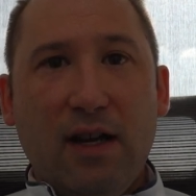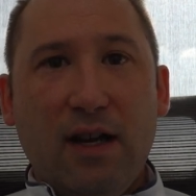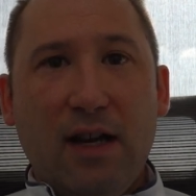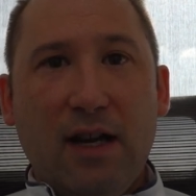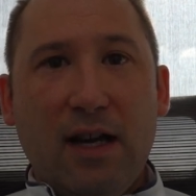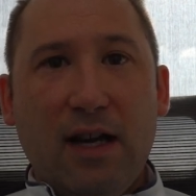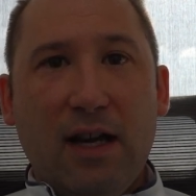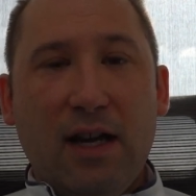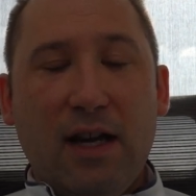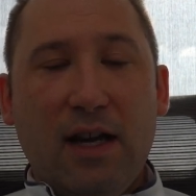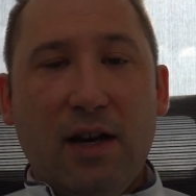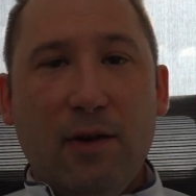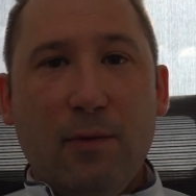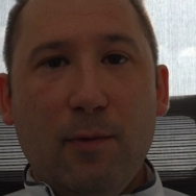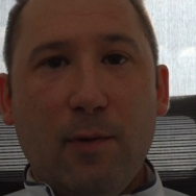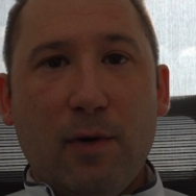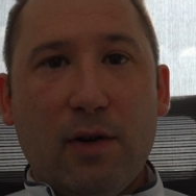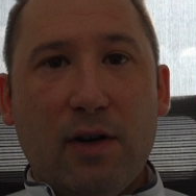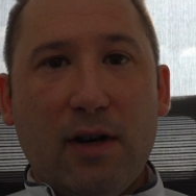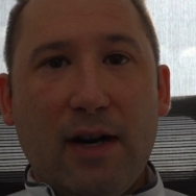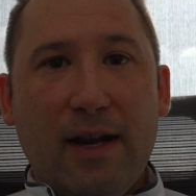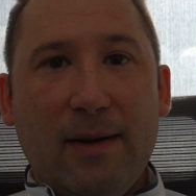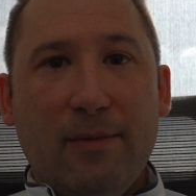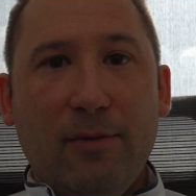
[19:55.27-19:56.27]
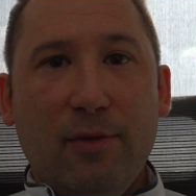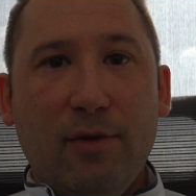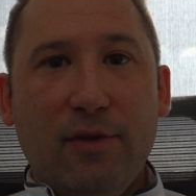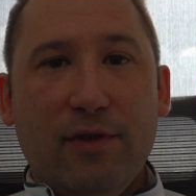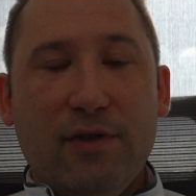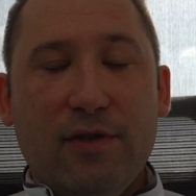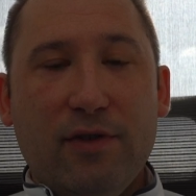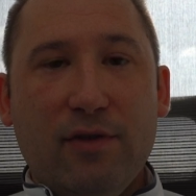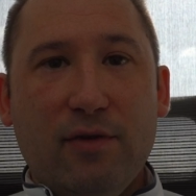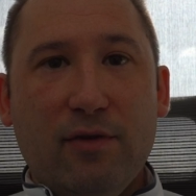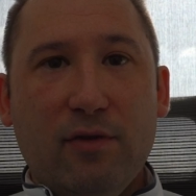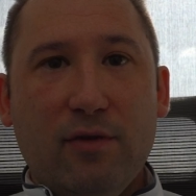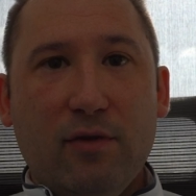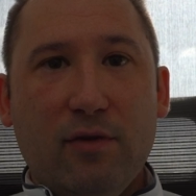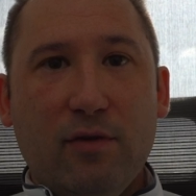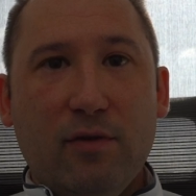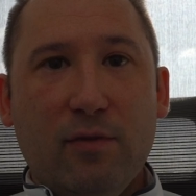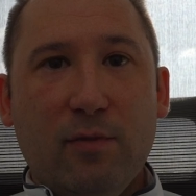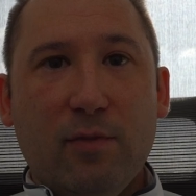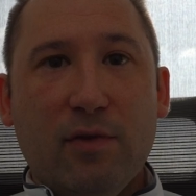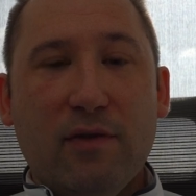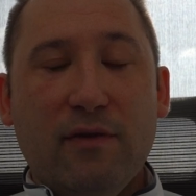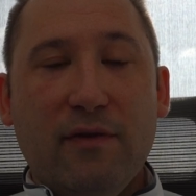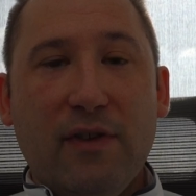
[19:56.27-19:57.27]
and we're able
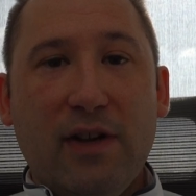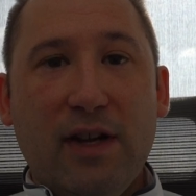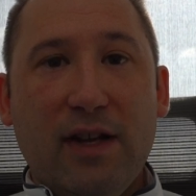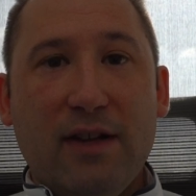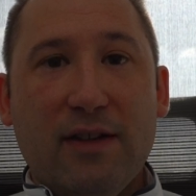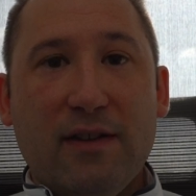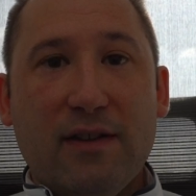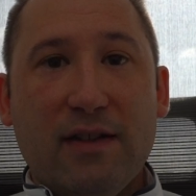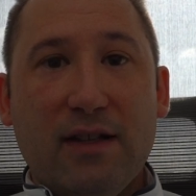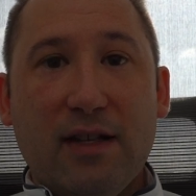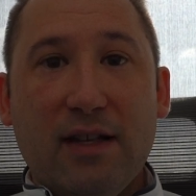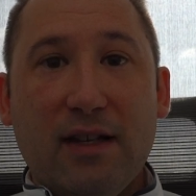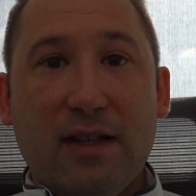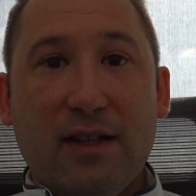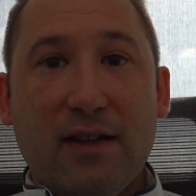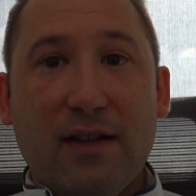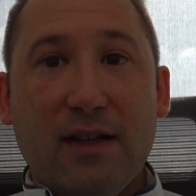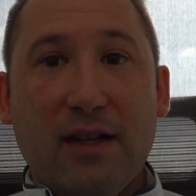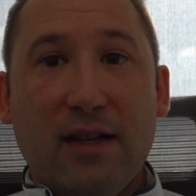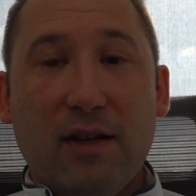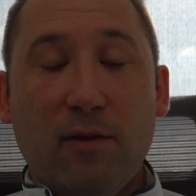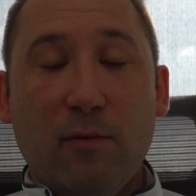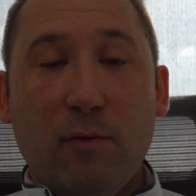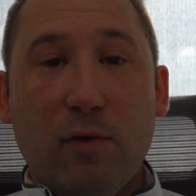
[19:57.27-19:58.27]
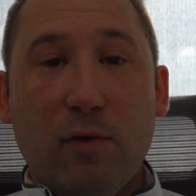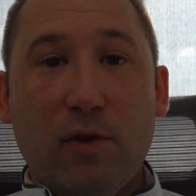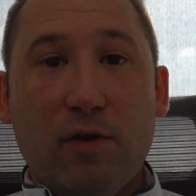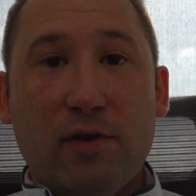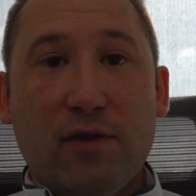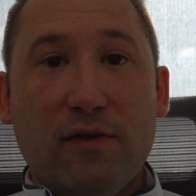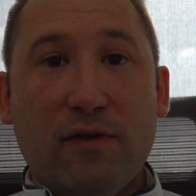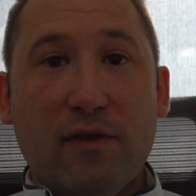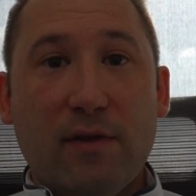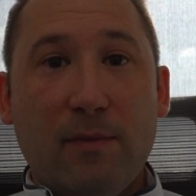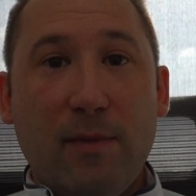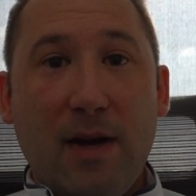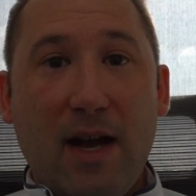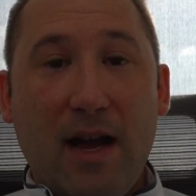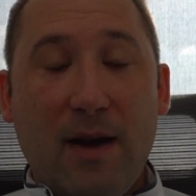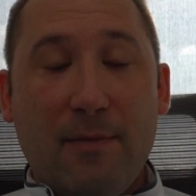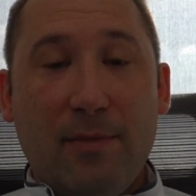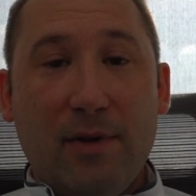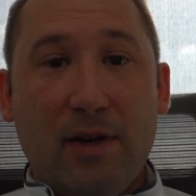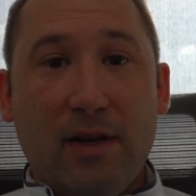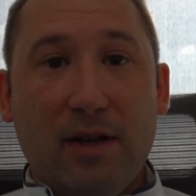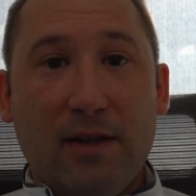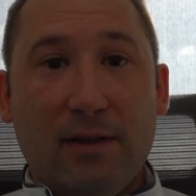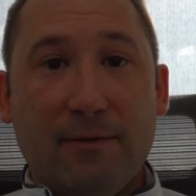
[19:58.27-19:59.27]
to prevent anything worse from
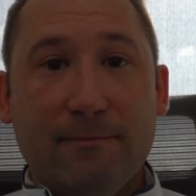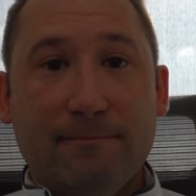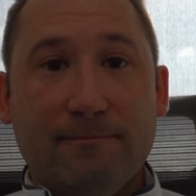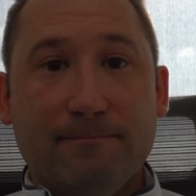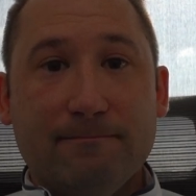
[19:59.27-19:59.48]
happening.